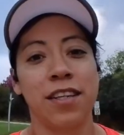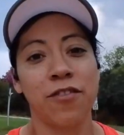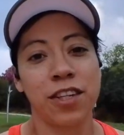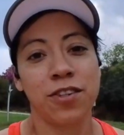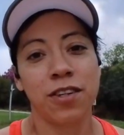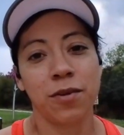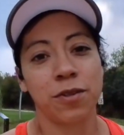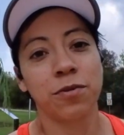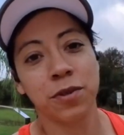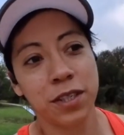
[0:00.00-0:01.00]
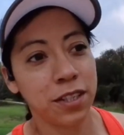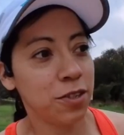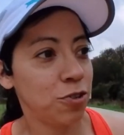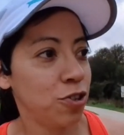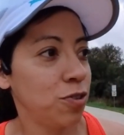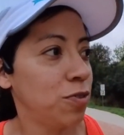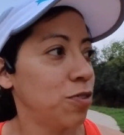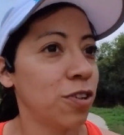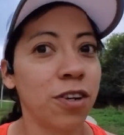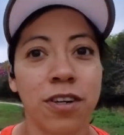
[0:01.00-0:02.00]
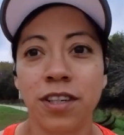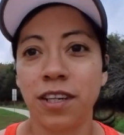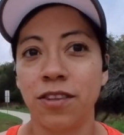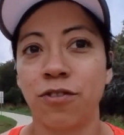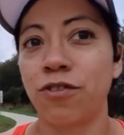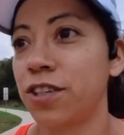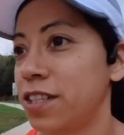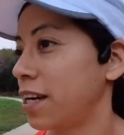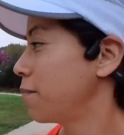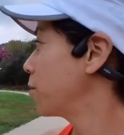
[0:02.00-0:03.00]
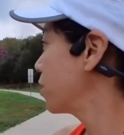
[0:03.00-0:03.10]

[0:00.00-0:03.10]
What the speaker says: Definitely do not want to ruin the new shoes on the first time